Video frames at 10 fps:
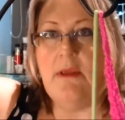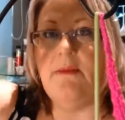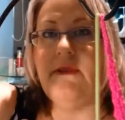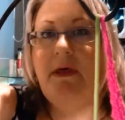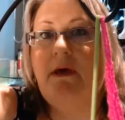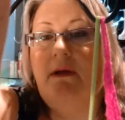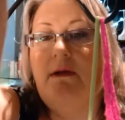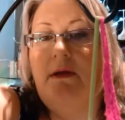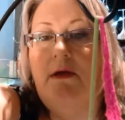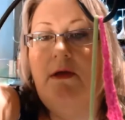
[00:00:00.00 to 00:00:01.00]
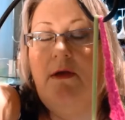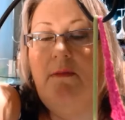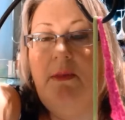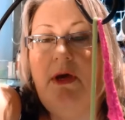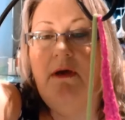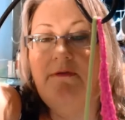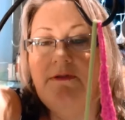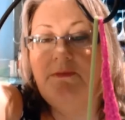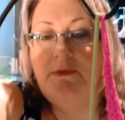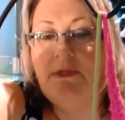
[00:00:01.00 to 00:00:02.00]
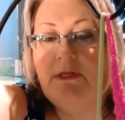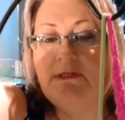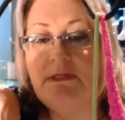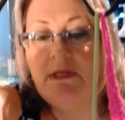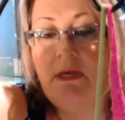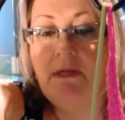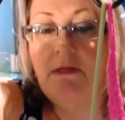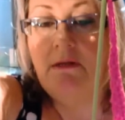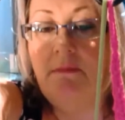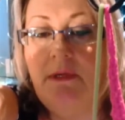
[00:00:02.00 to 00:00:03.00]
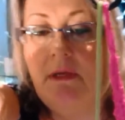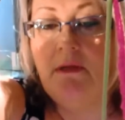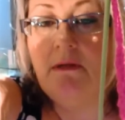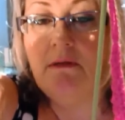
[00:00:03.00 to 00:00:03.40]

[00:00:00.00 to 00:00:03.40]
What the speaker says: Maybe that might have to put that down a little bit.